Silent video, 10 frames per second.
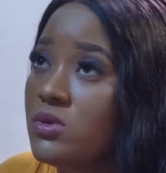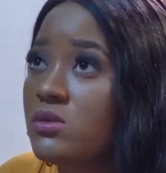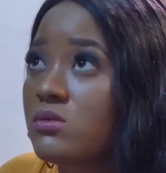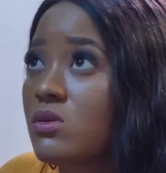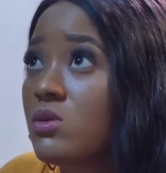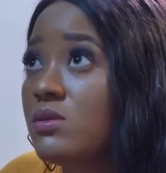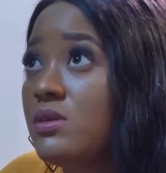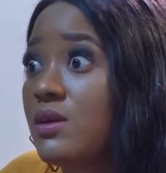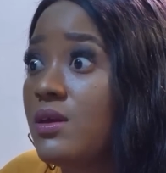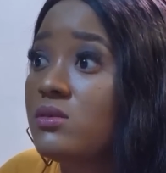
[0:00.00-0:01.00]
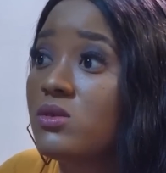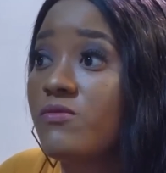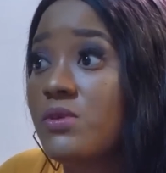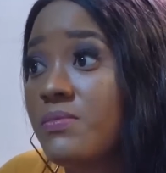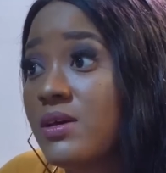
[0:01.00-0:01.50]
with all the heads
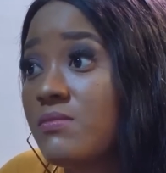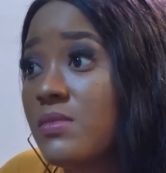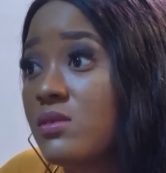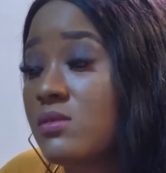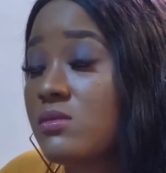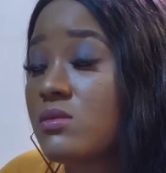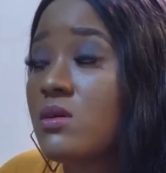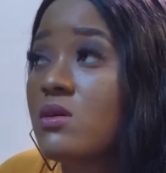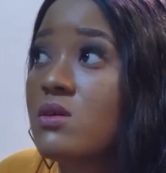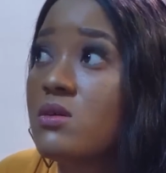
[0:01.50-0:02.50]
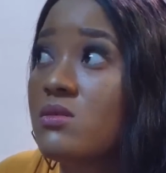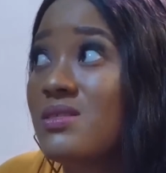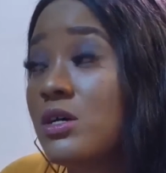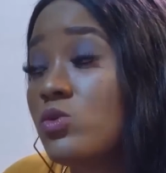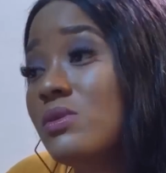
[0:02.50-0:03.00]
of departments.
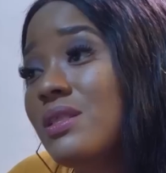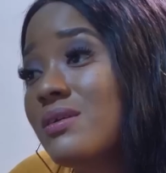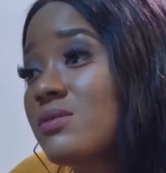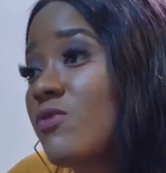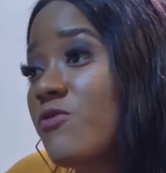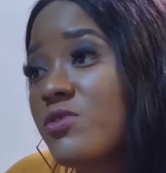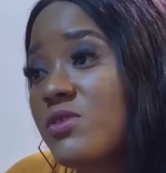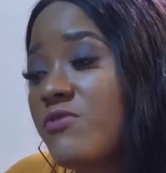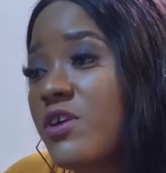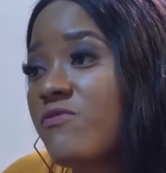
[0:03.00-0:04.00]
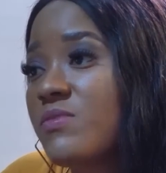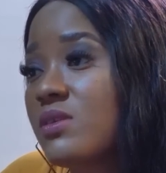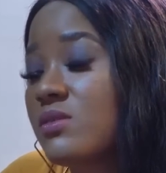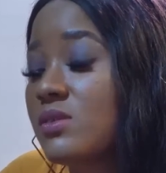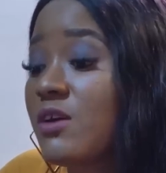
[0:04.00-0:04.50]
That would last for 45
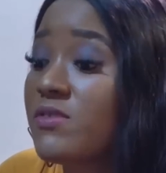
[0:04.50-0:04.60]
minutes.